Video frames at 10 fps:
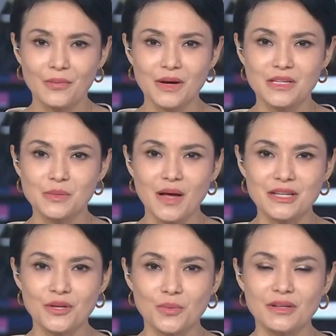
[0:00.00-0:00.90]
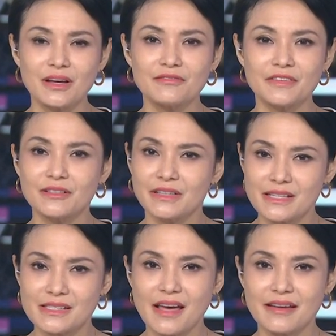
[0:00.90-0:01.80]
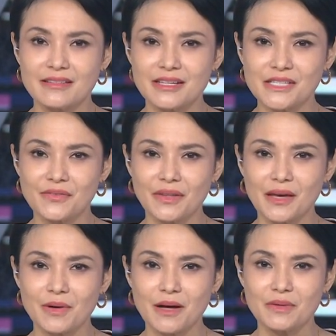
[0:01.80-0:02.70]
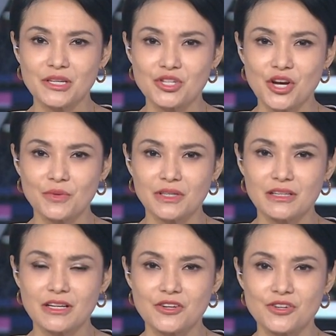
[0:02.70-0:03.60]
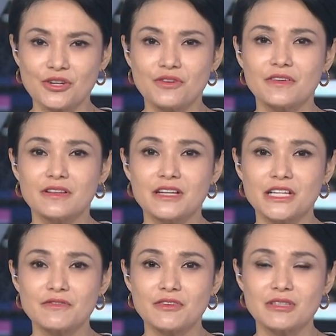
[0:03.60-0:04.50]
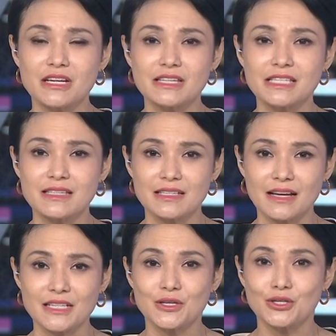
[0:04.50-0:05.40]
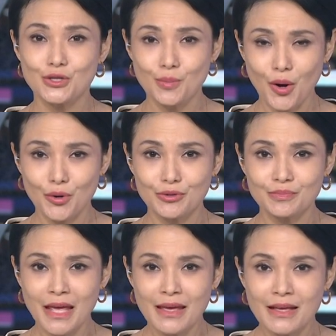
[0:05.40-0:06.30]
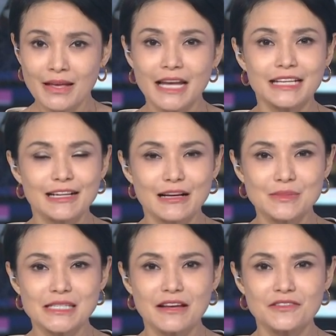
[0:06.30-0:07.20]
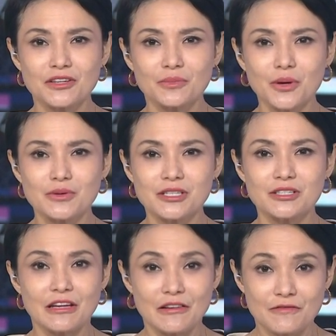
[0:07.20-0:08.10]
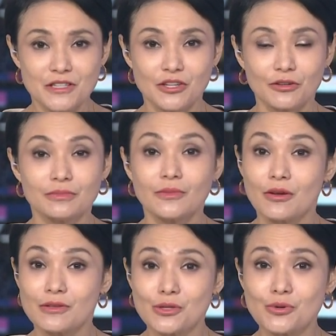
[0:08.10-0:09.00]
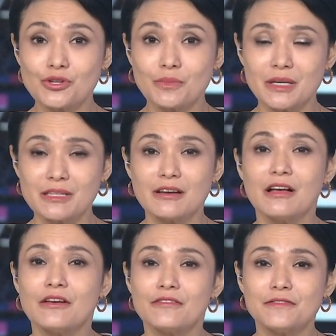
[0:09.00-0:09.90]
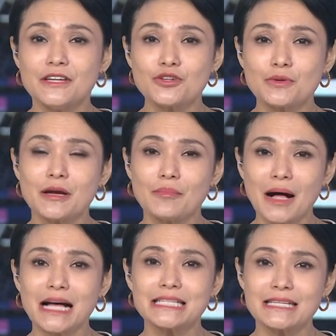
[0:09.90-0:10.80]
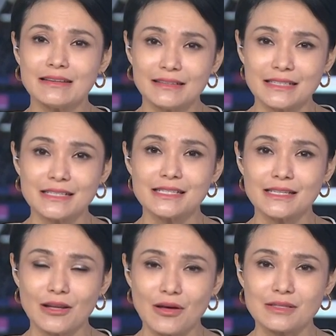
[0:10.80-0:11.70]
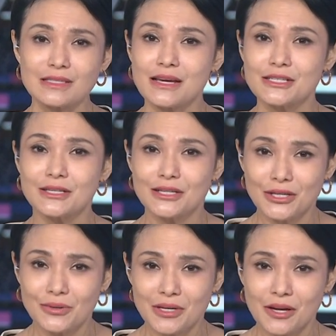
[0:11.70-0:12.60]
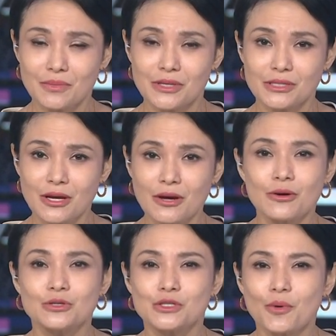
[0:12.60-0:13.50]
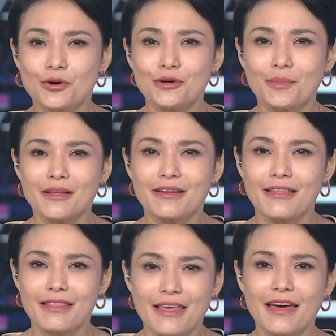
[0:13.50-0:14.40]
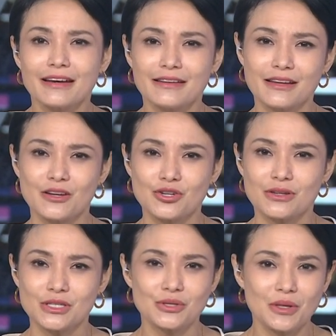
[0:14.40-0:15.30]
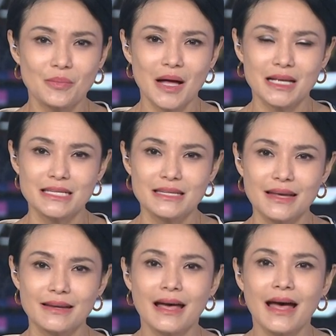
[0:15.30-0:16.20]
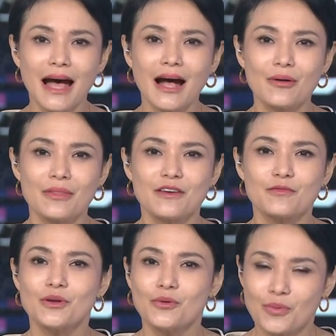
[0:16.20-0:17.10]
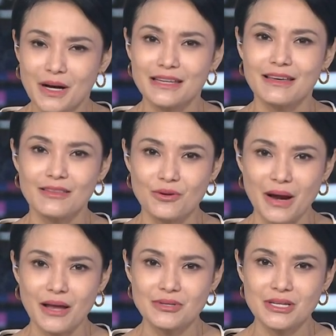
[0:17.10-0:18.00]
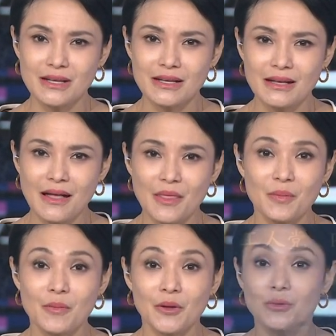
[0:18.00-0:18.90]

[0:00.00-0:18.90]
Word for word: The Workers' Party will unveil its candidates for the upcoming general election over the next few days, starting tomorrow. And it comes after it posted a video on social media featuring party leaders alongside newcomers who spoke about their connection to the party and how they've been working the ground. The people